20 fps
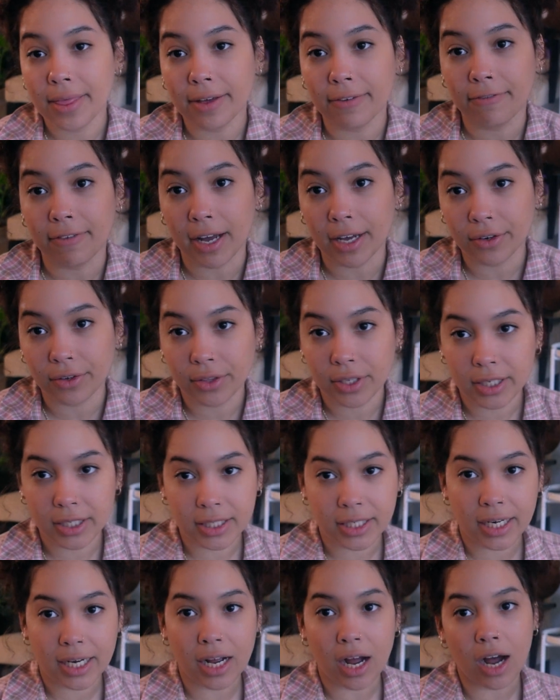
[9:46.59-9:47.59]
the final things
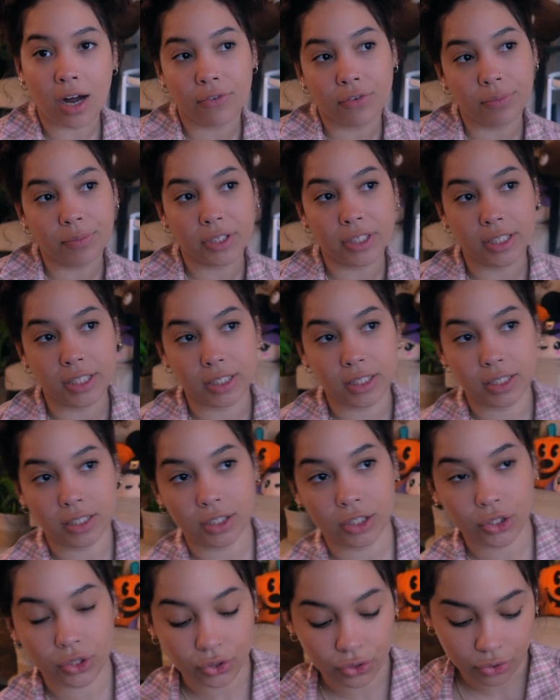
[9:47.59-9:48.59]
that I got from the Disney
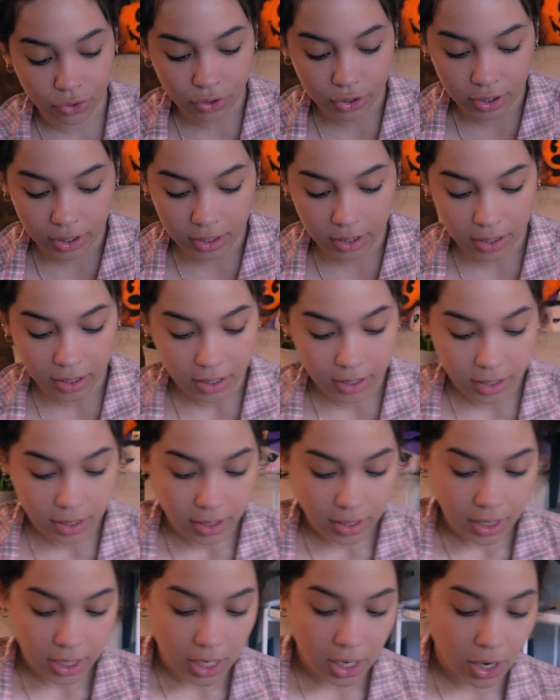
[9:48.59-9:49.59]
store
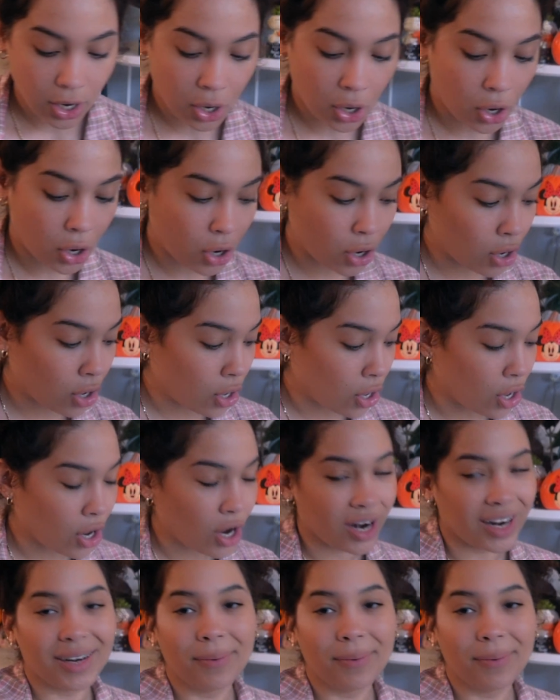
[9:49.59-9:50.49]
or